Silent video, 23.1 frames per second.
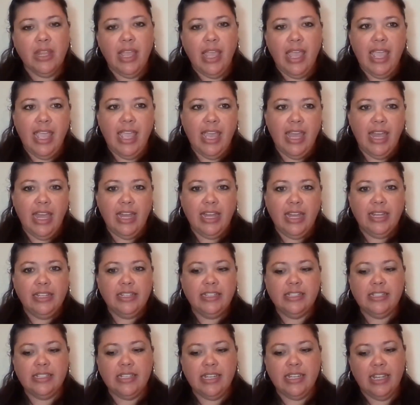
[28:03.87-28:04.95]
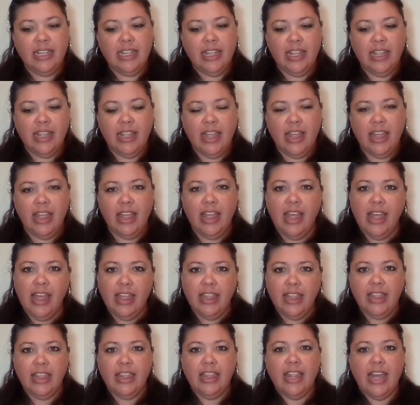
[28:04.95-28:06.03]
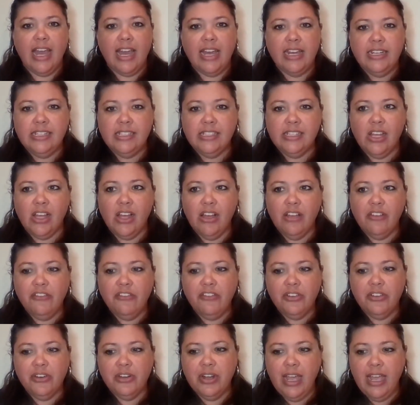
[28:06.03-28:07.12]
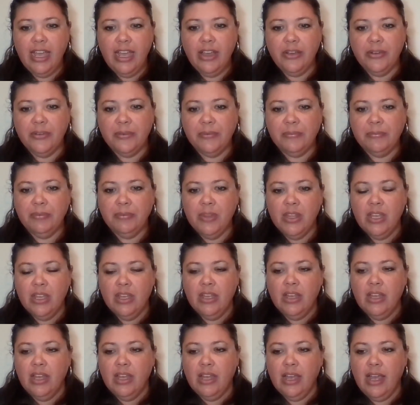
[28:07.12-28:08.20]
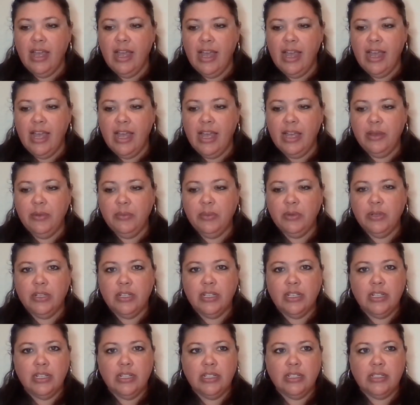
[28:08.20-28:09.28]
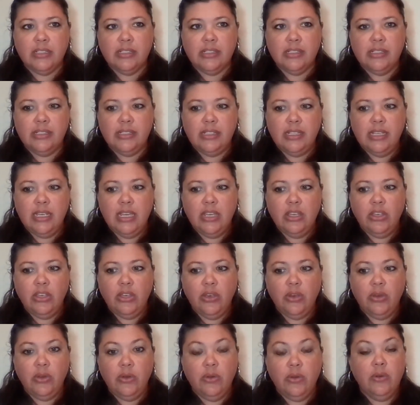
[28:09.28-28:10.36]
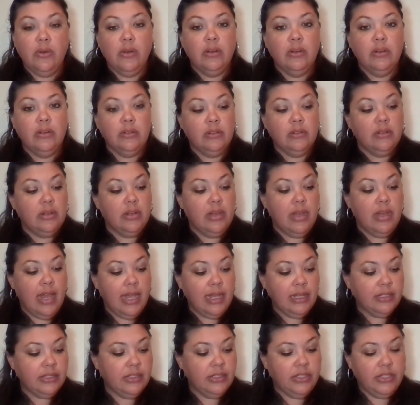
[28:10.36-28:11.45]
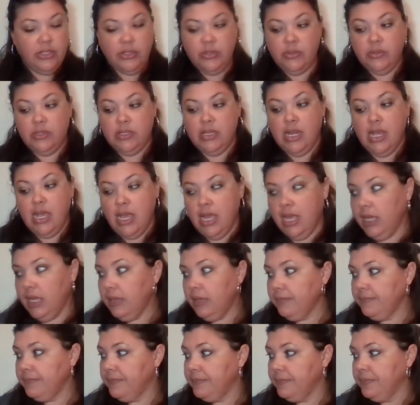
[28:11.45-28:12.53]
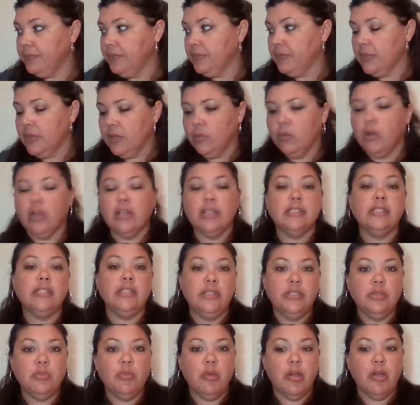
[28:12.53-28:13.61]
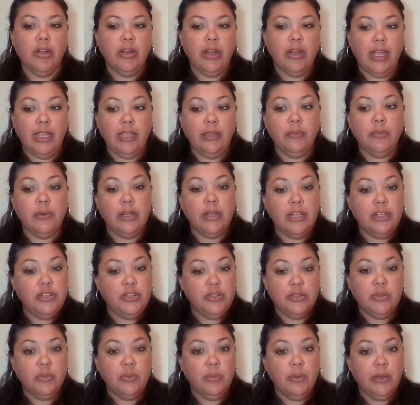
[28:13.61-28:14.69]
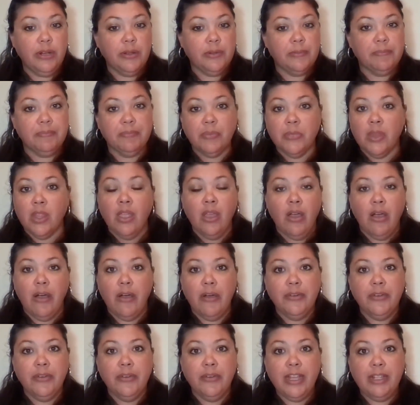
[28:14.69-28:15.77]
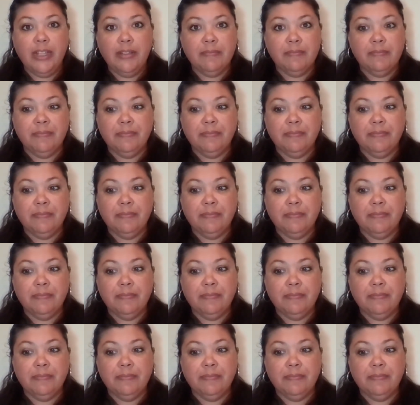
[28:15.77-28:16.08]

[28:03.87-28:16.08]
And that is all for now. I will see you next Tuesday. Well, I'll see you tomorrow night when I choose a winner. All right.